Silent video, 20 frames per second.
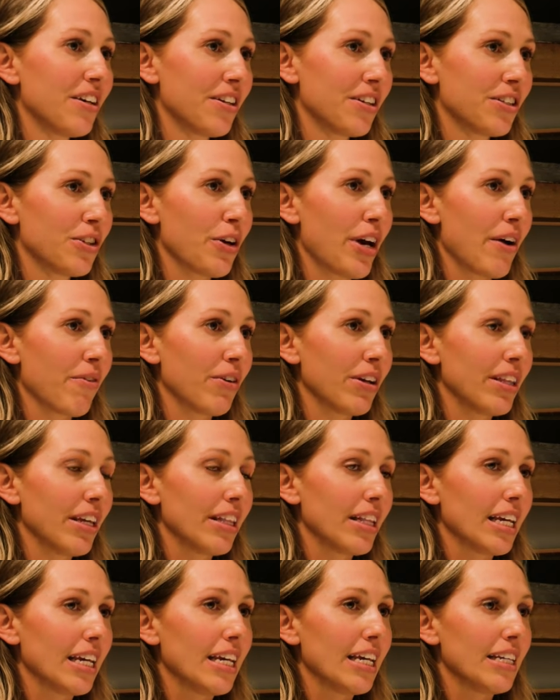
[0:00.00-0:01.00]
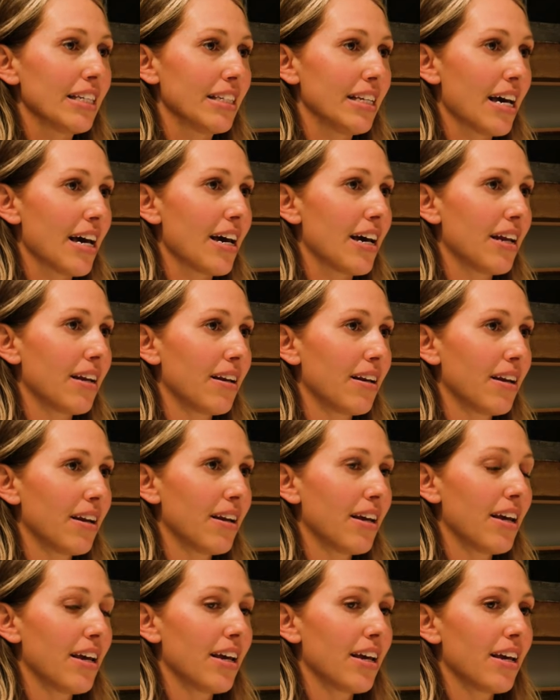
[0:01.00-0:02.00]
So yeah. everything that he's done,
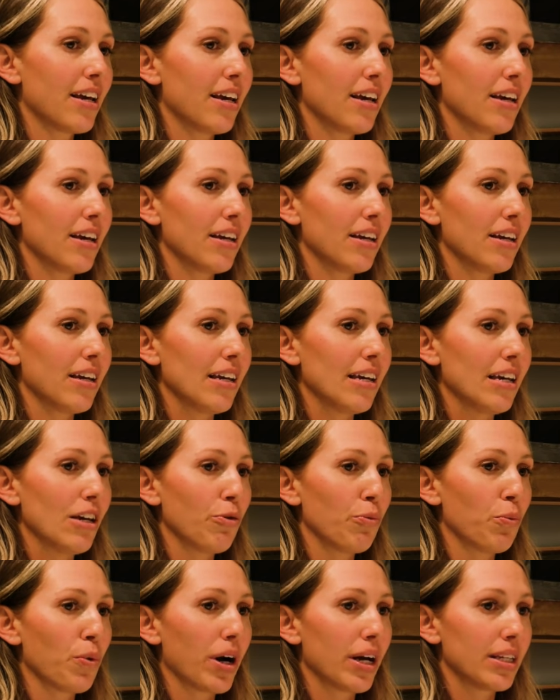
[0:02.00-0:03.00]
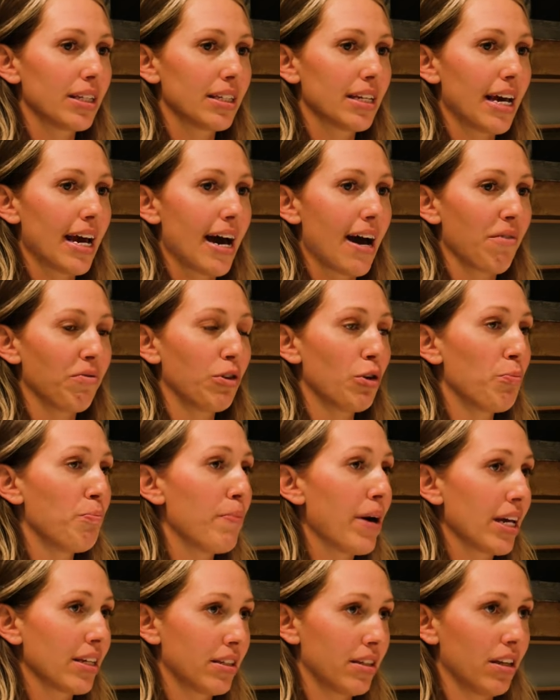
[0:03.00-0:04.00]
he wants to have the
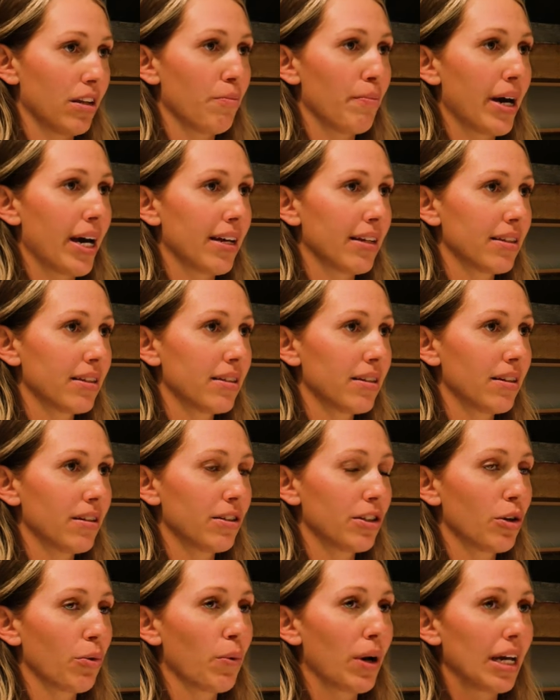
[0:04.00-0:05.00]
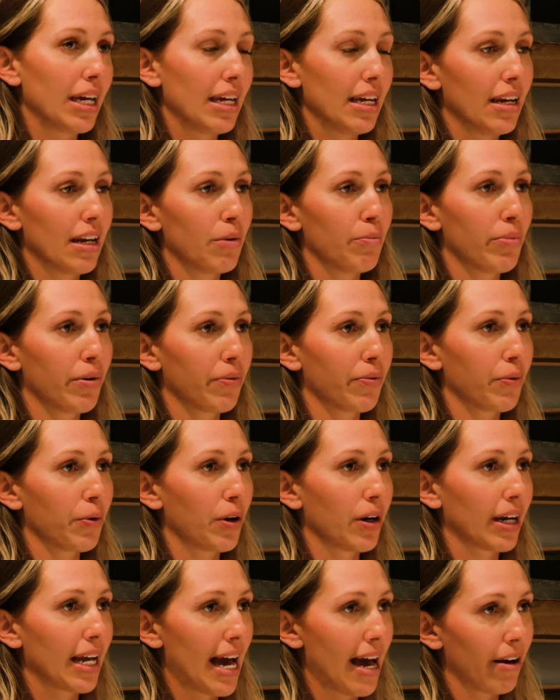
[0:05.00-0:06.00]
best of the best. And so what he did
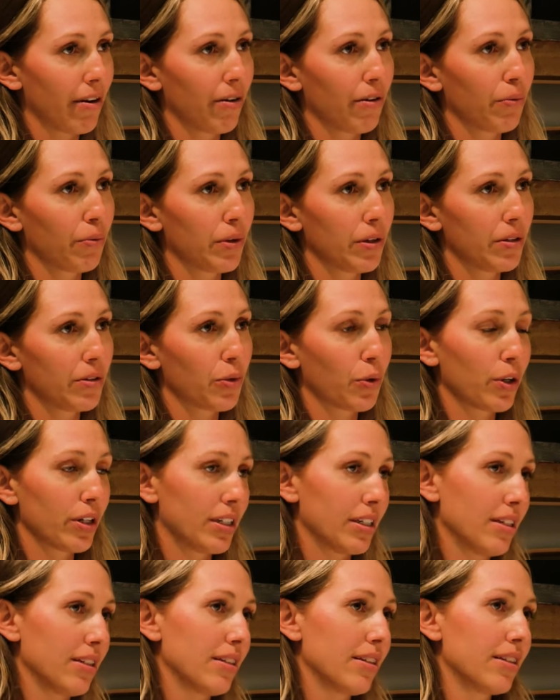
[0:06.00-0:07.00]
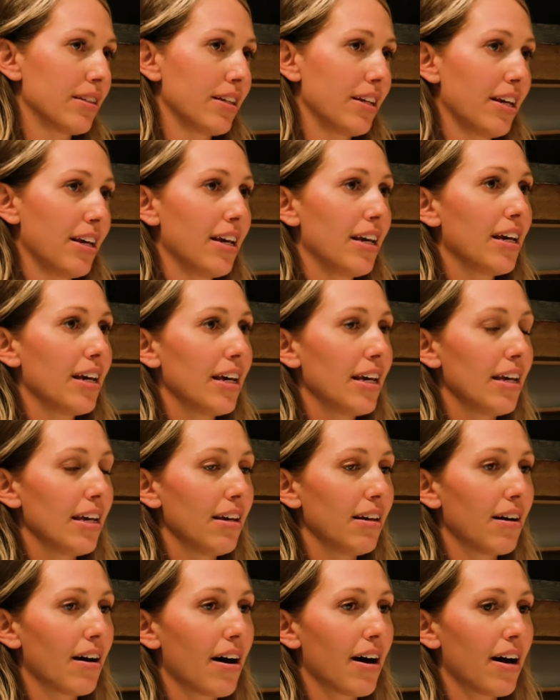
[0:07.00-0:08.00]
before cattle was horses.
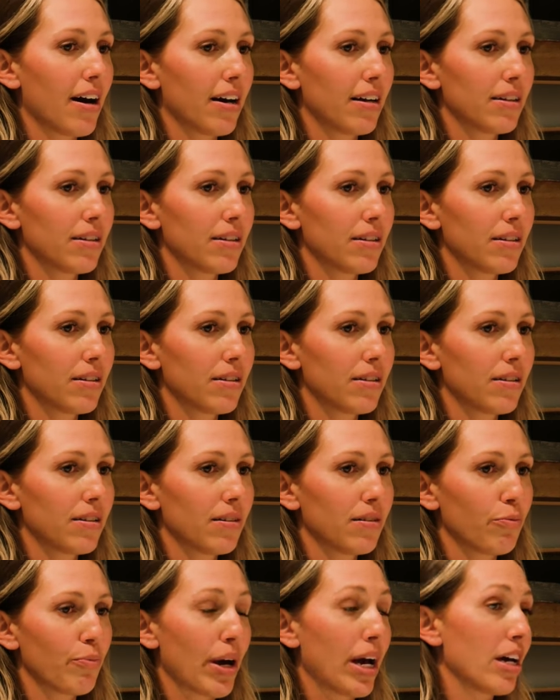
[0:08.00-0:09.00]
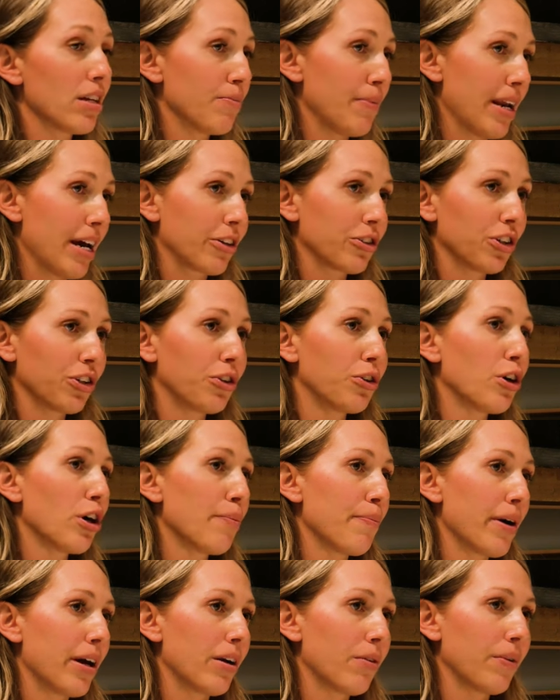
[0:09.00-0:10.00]
He got. My husband actually grew
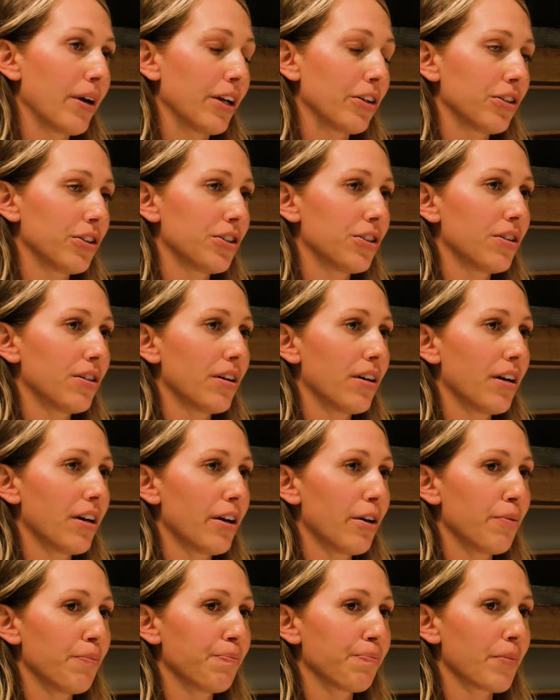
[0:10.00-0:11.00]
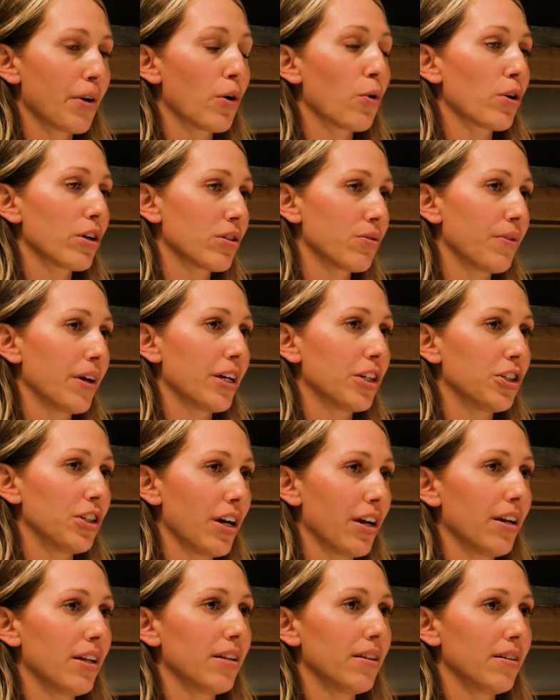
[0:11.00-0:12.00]
up on a ranch, um, a horse ranch
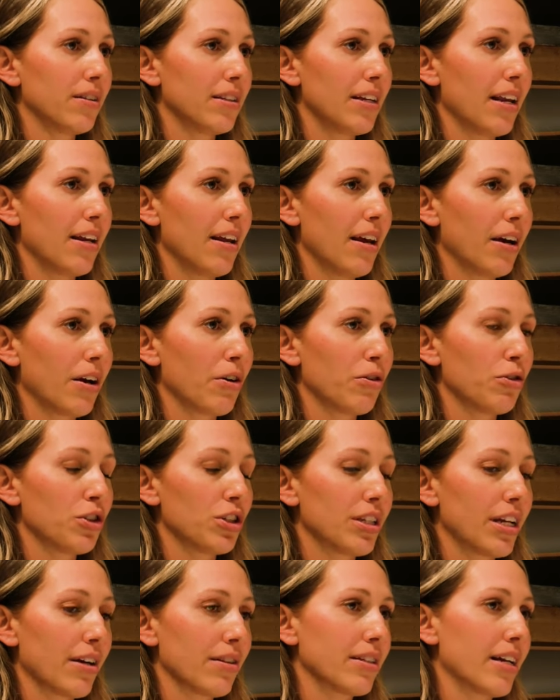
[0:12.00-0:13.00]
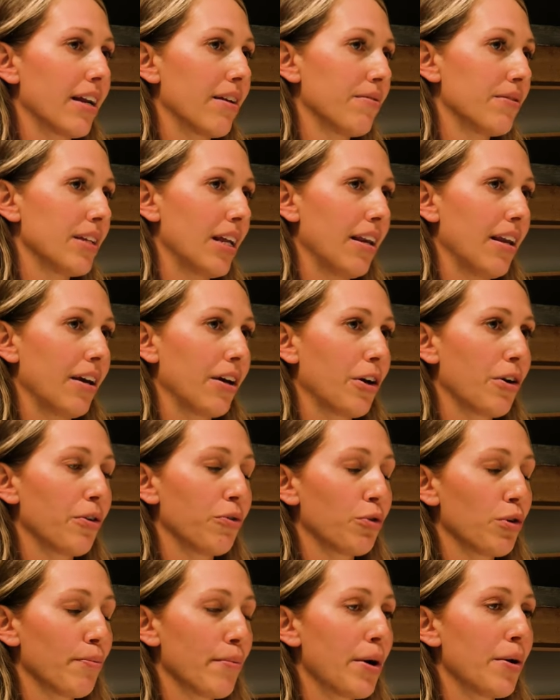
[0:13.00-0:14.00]
down in San Diego, just outside of San Diego in
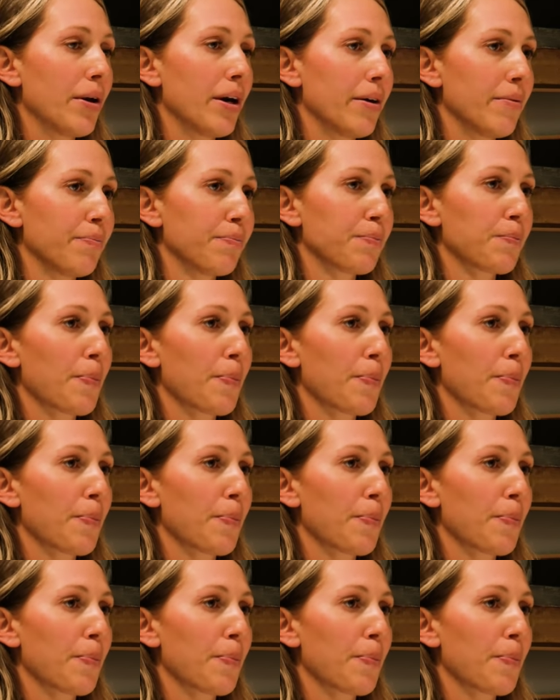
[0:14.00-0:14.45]
Ramona.